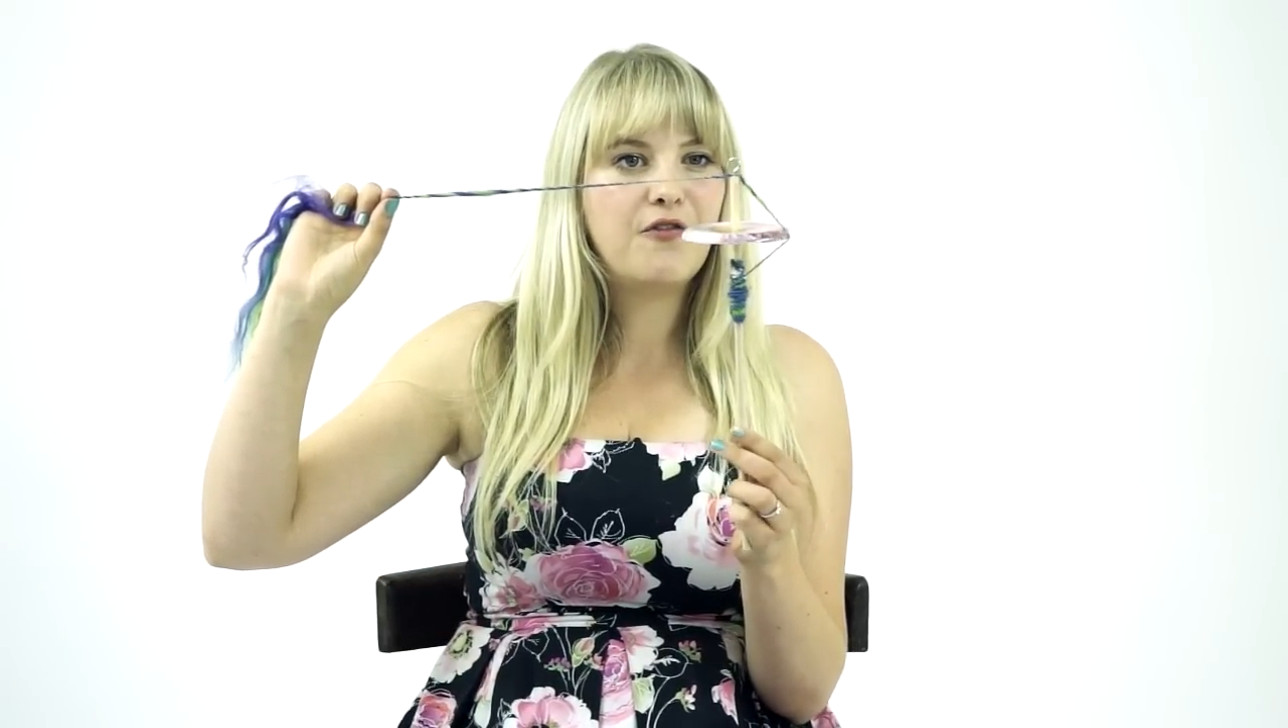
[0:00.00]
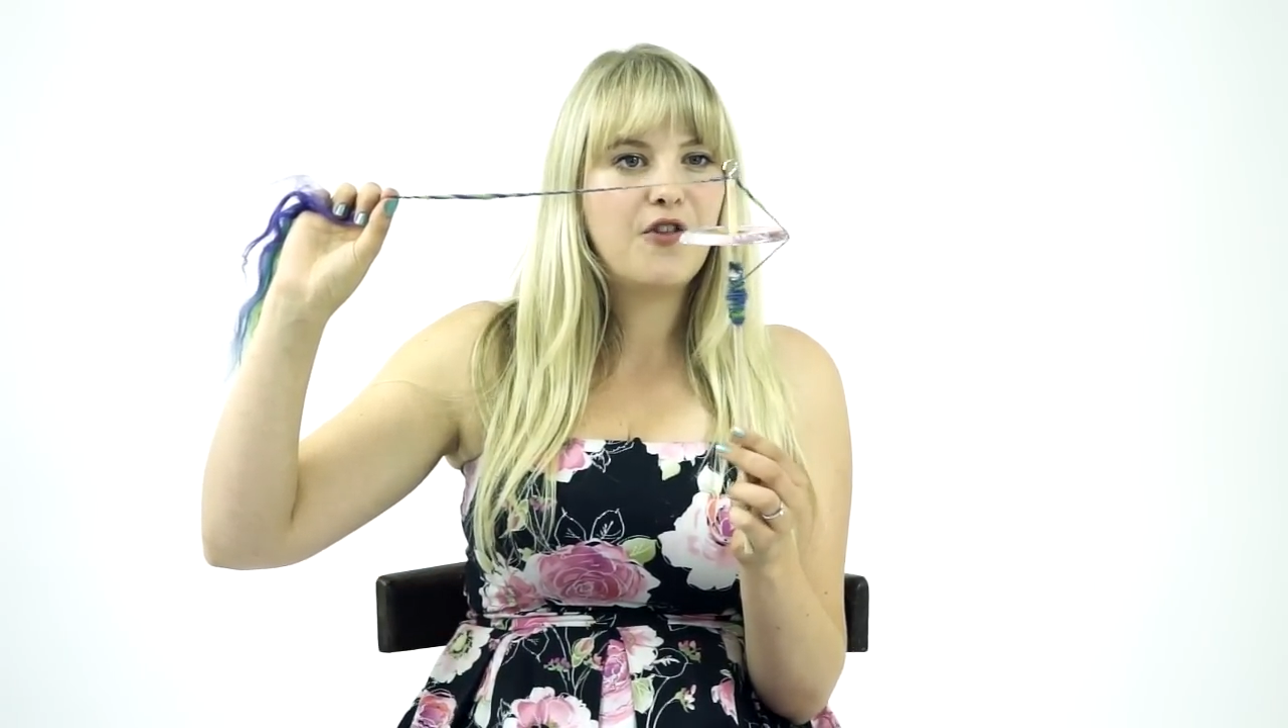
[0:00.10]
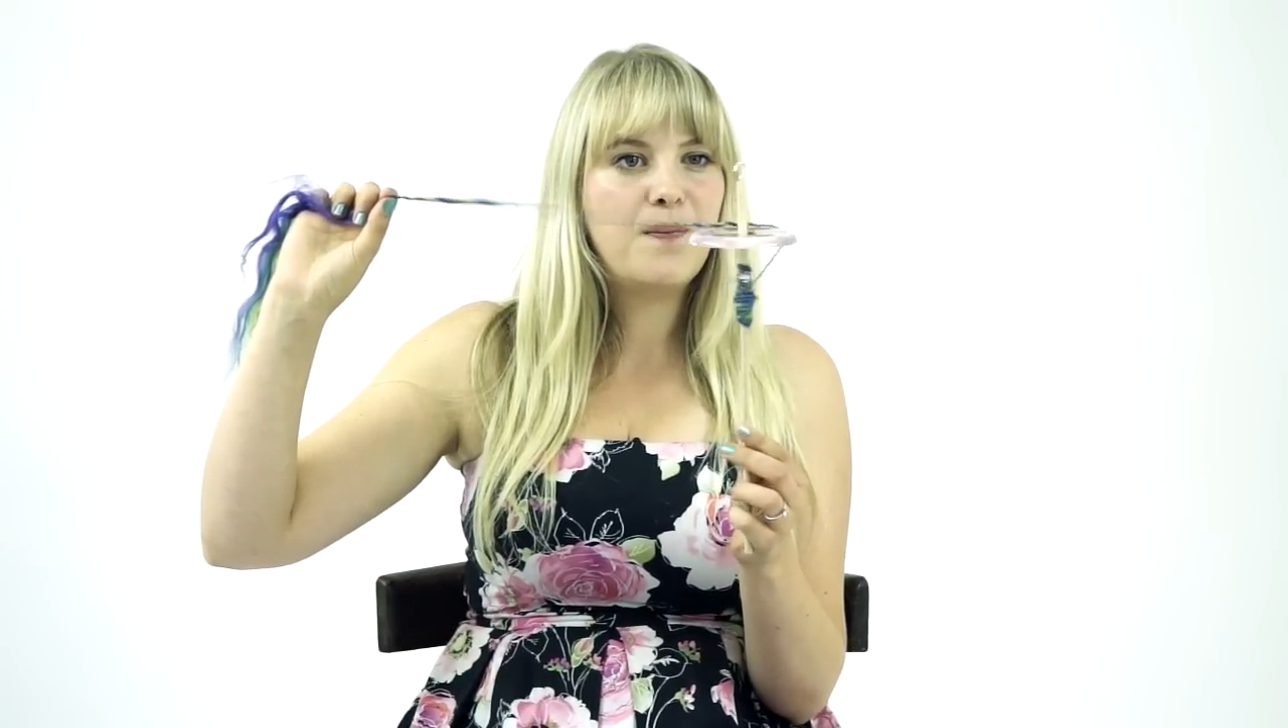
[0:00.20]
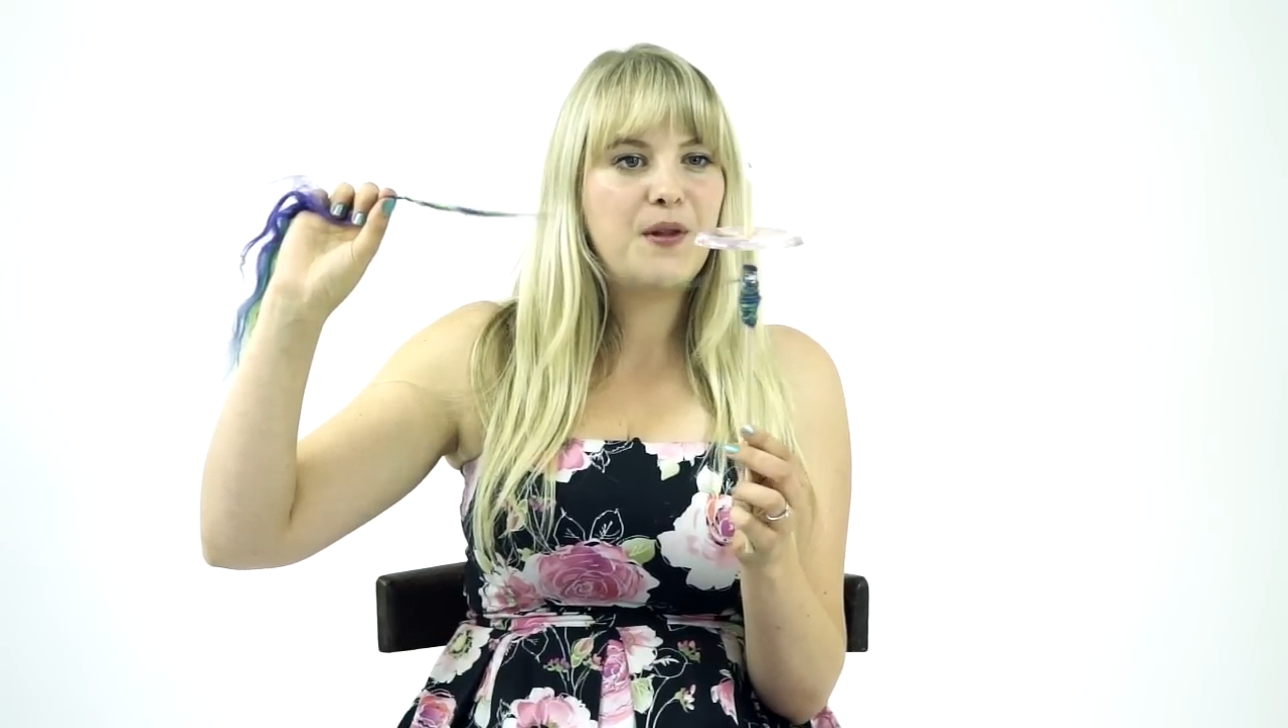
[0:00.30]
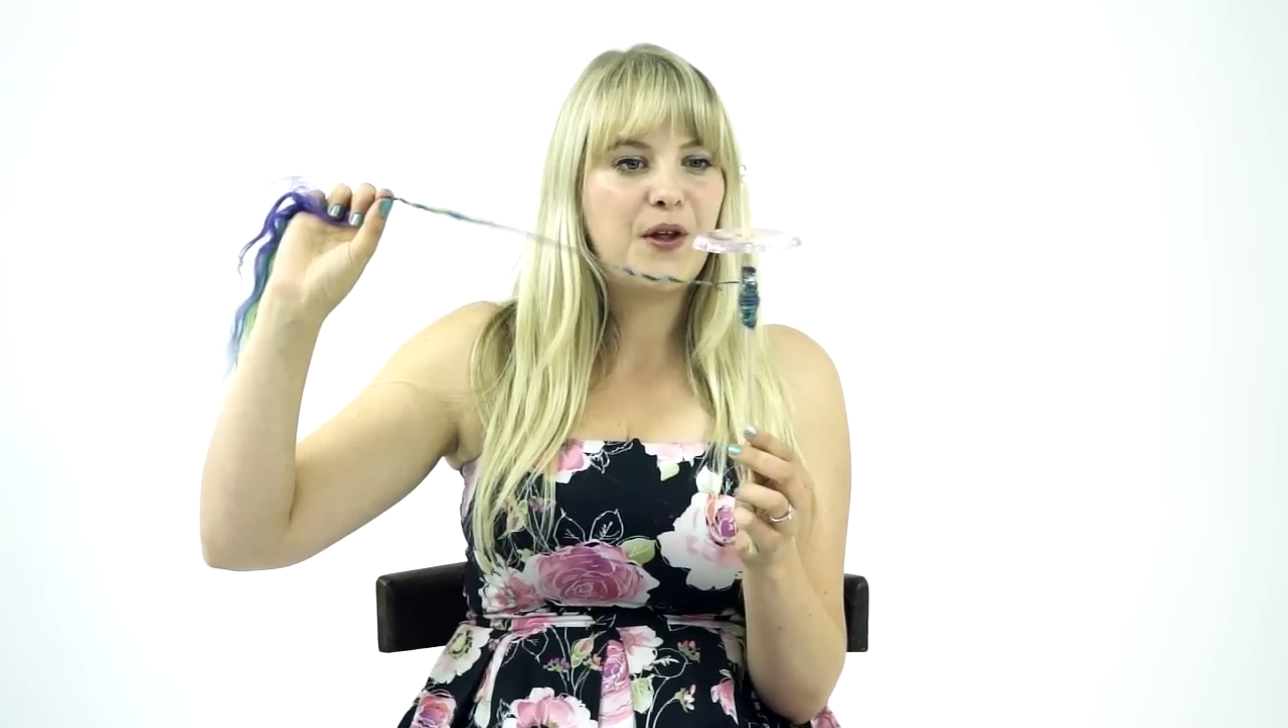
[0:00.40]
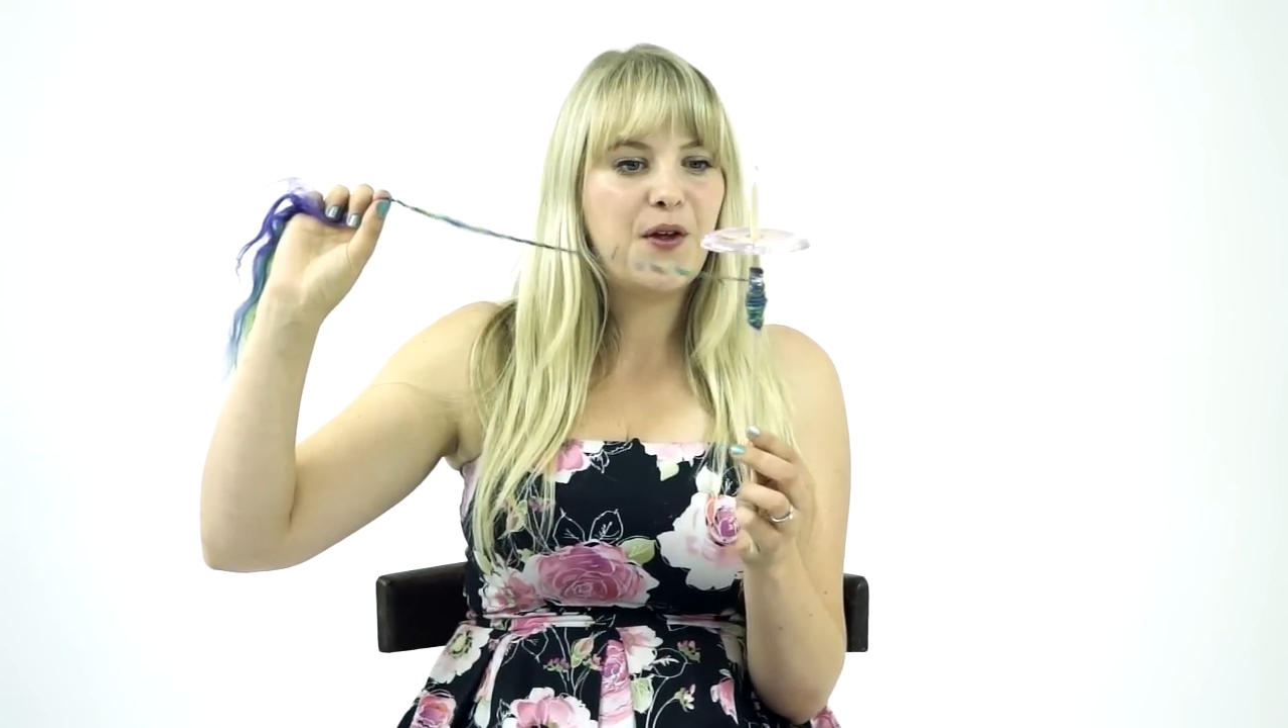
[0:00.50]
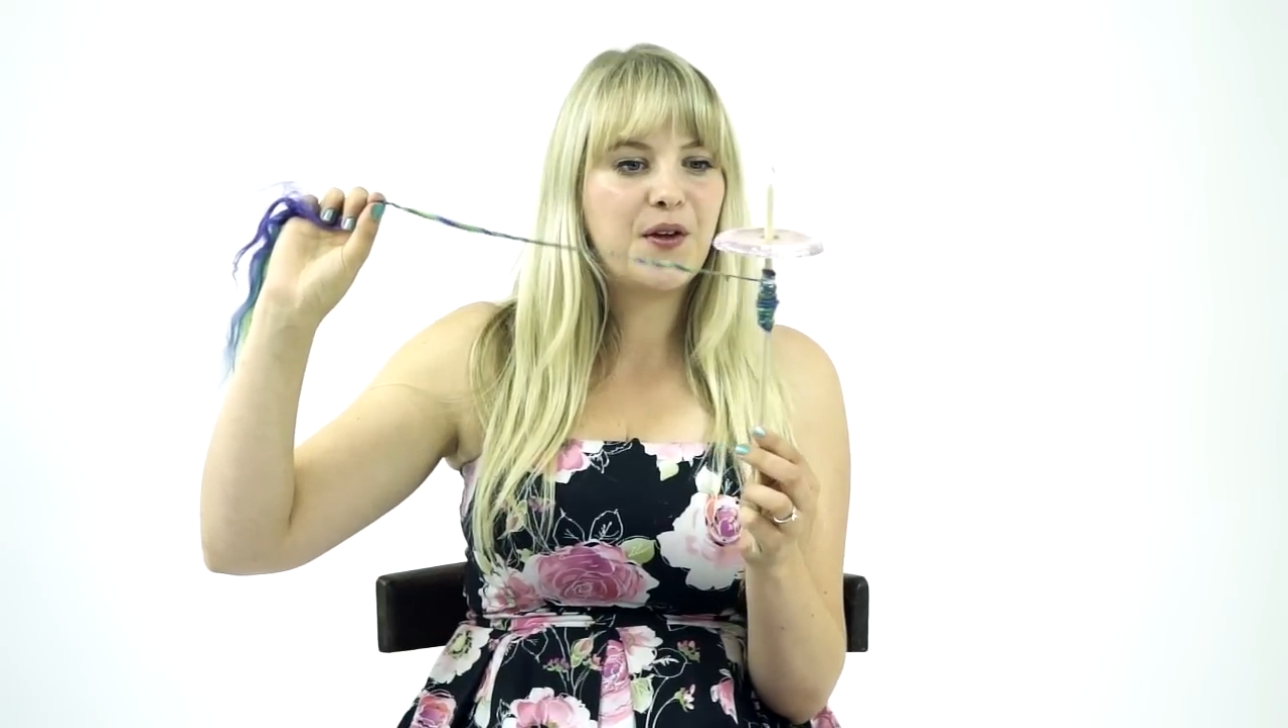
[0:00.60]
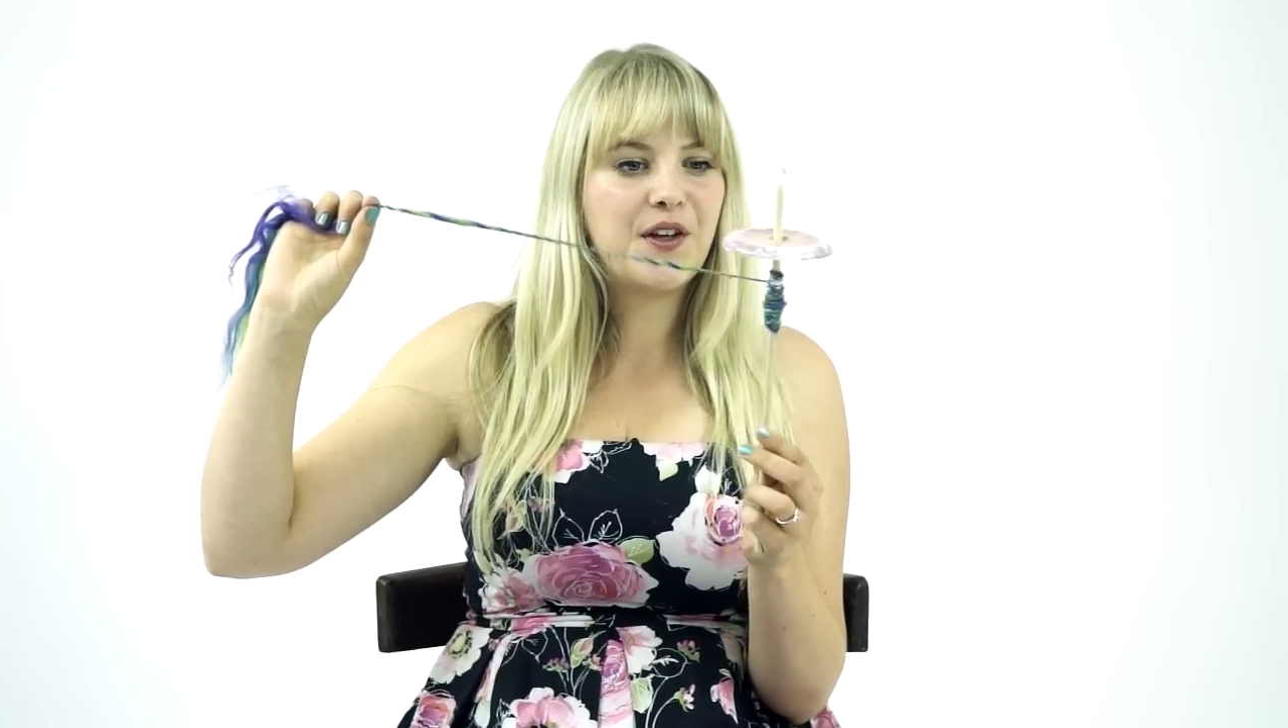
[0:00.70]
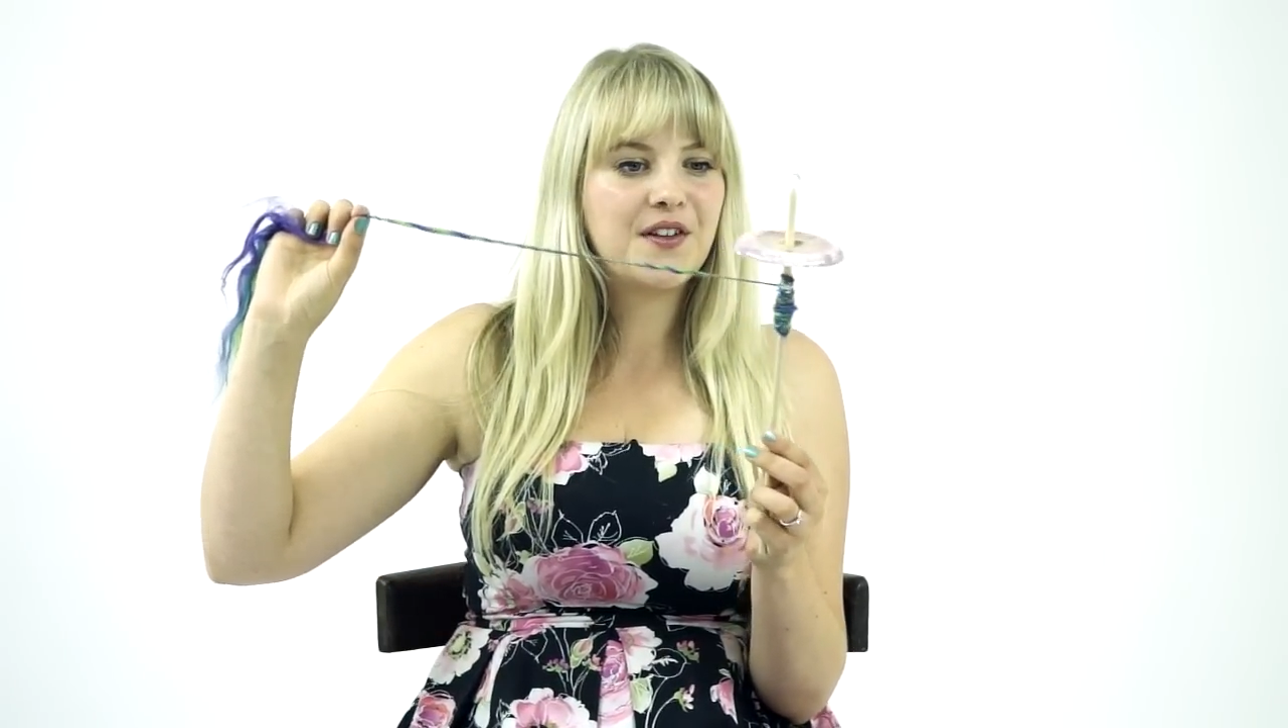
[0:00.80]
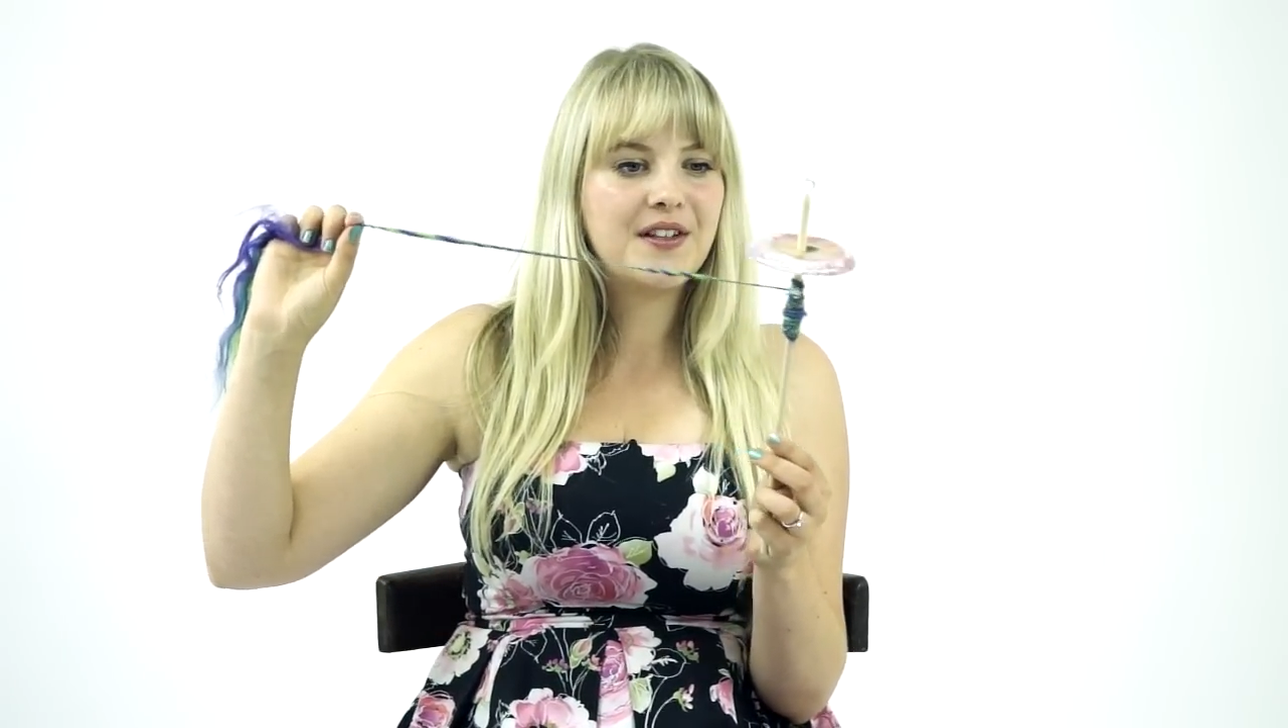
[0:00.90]
from the
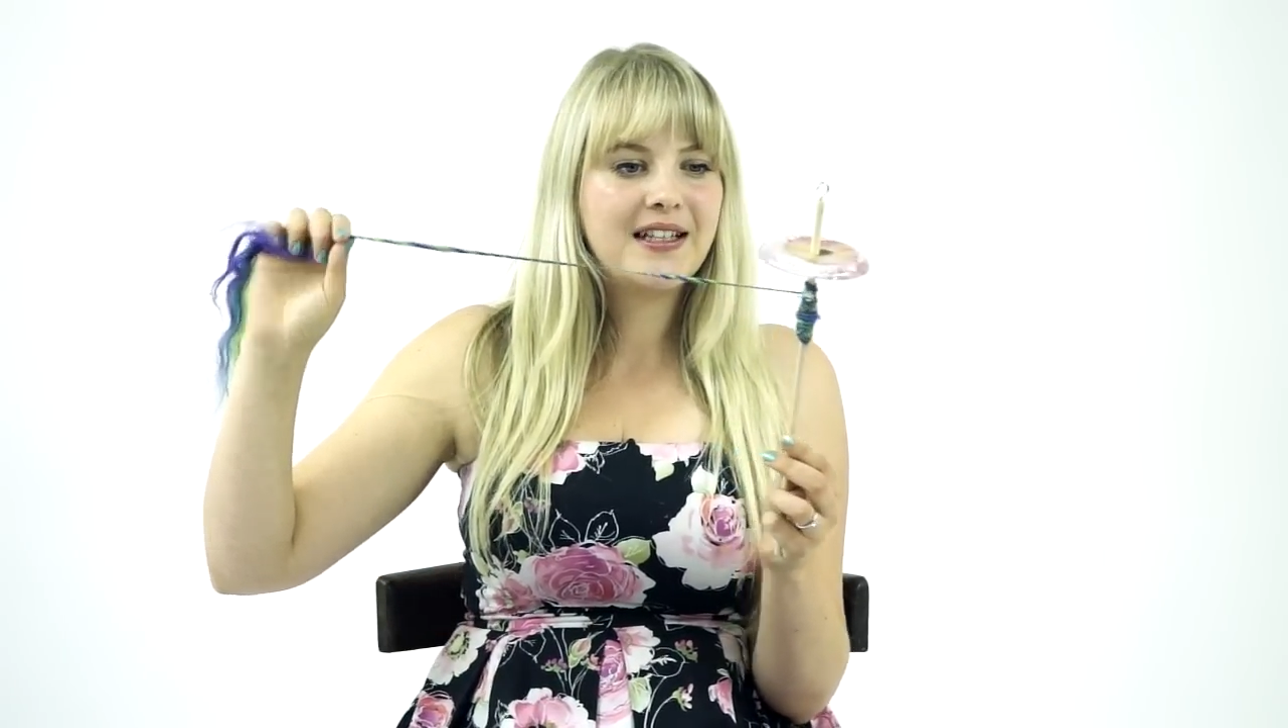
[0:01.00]
hook